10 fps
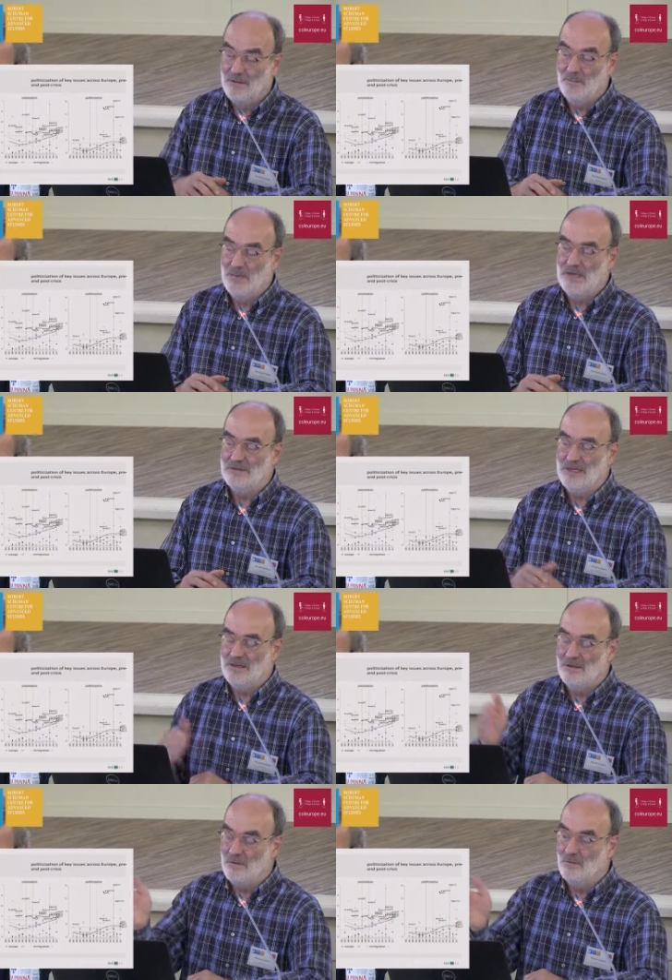period
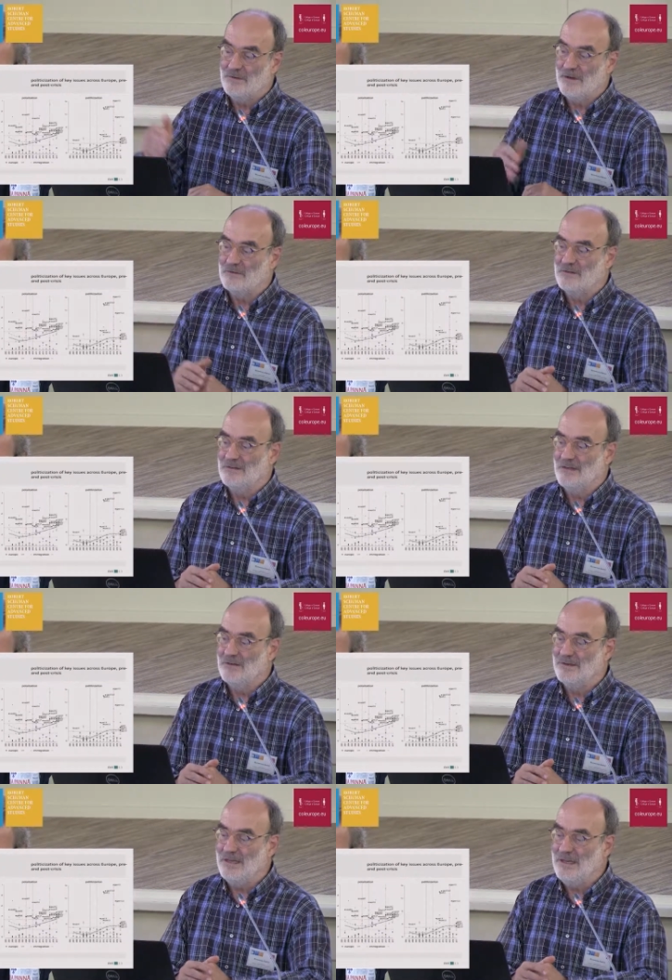in
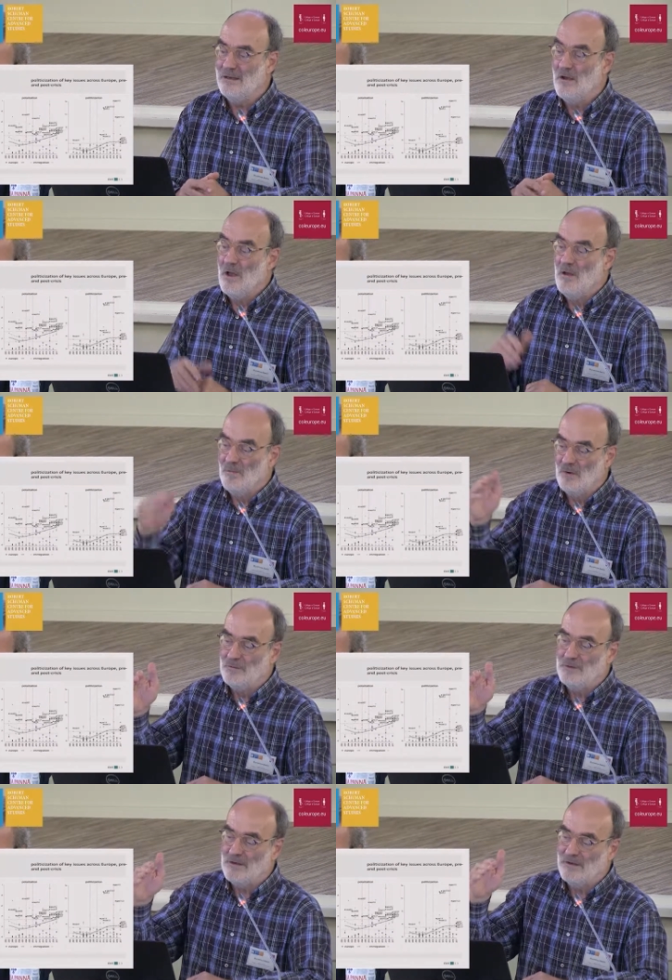2017,
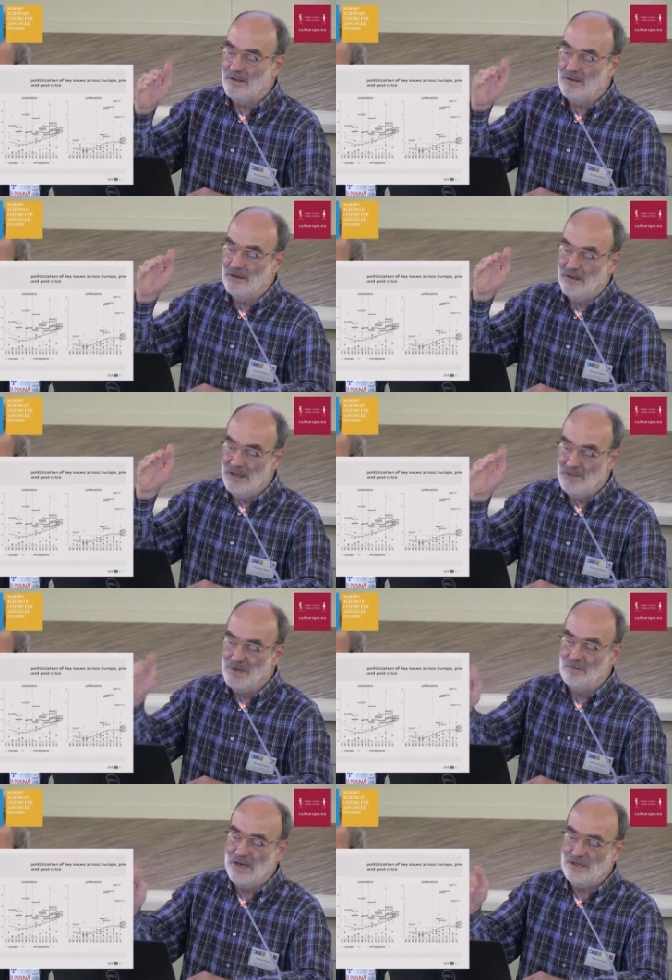both uh,
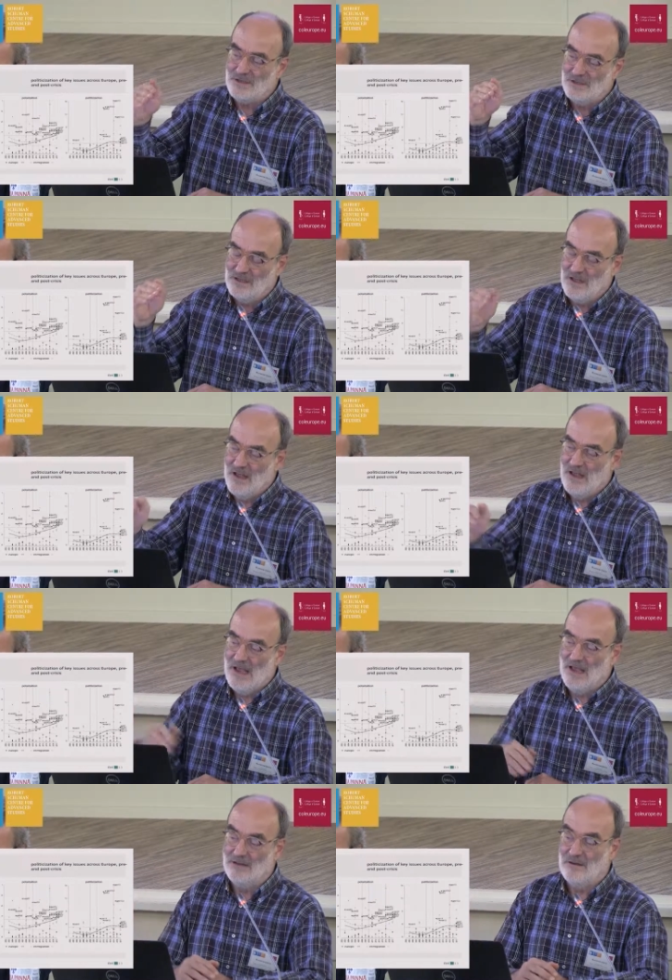immigration
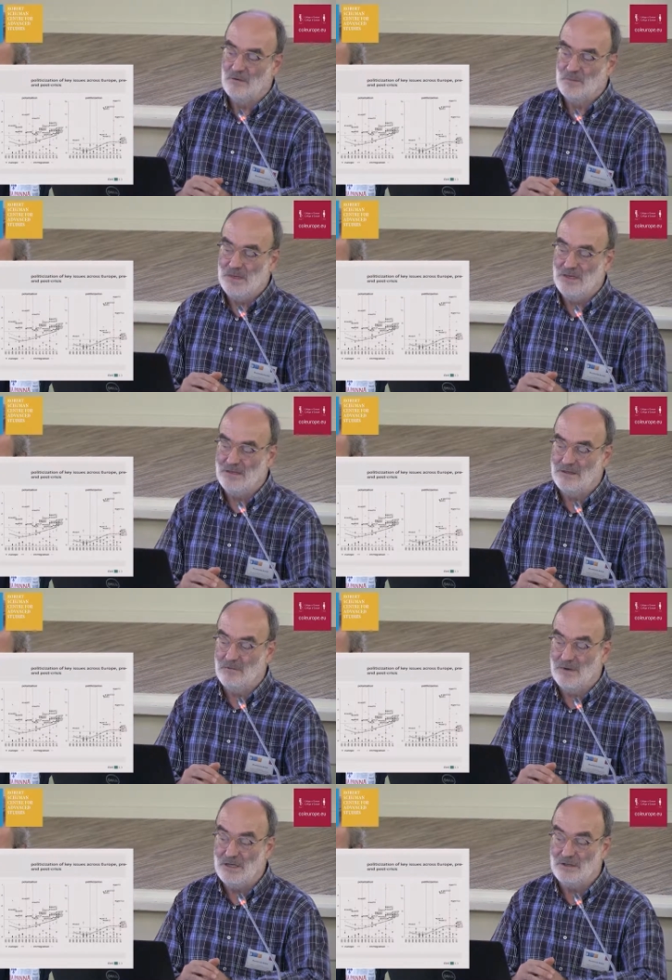and European
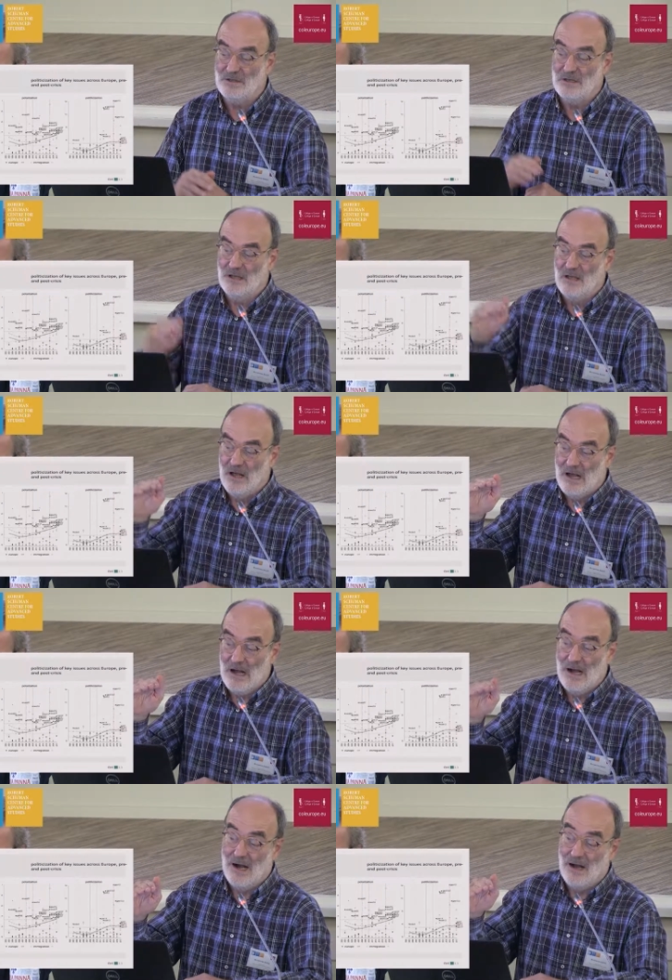integration
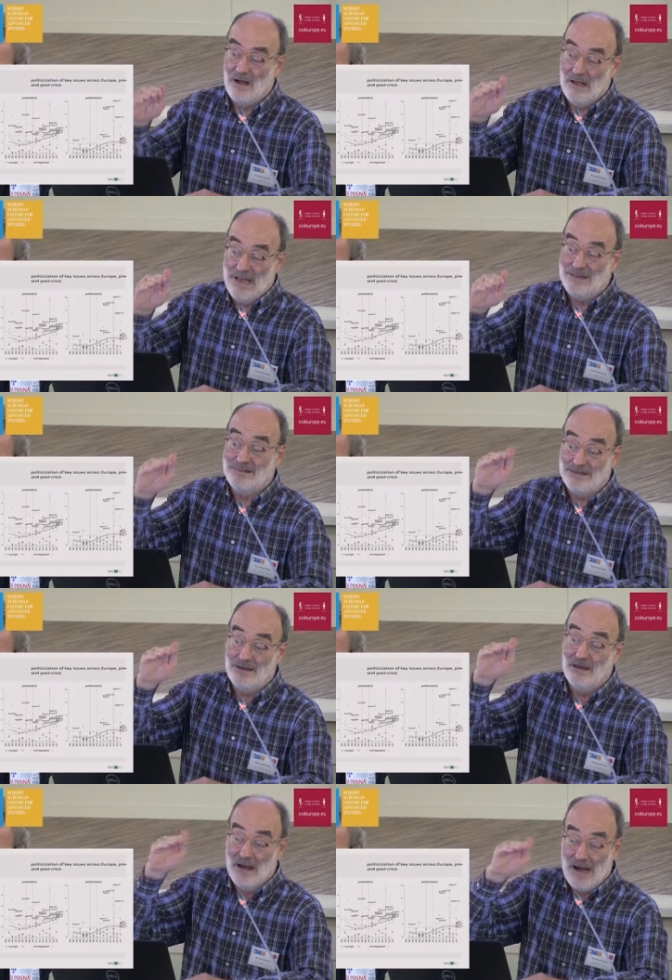are at
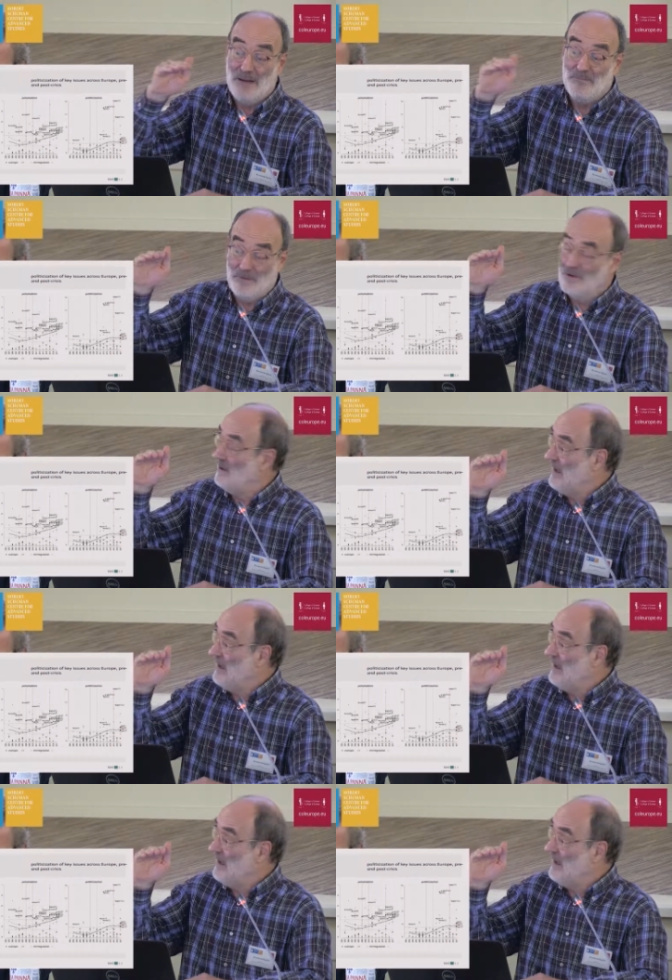the upper